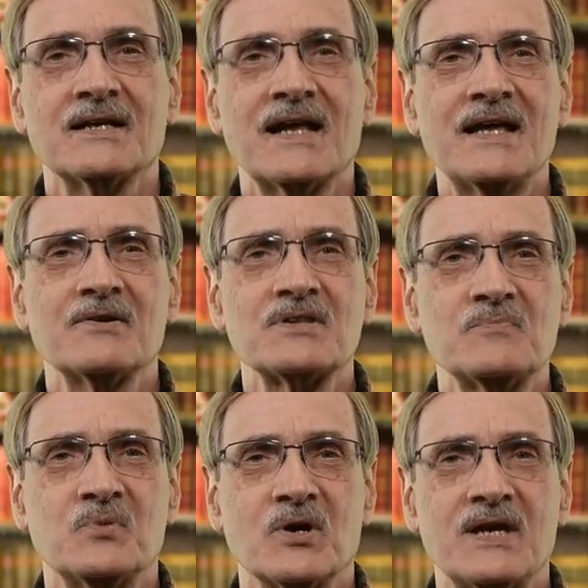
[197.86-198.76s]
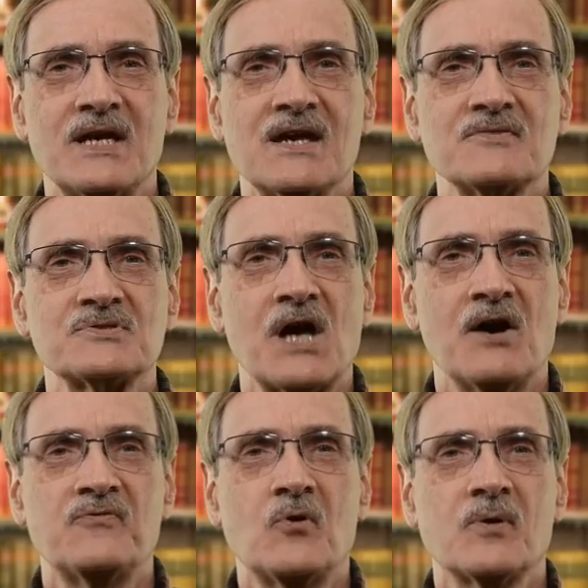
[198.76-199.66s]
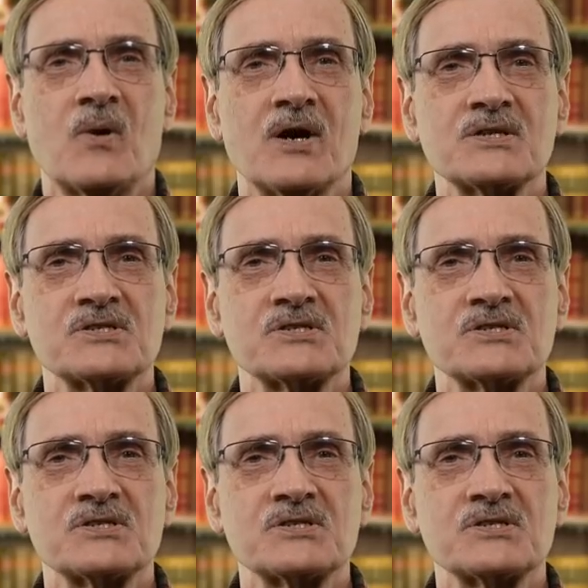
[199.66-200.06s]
Later in the book, he gives a 4-part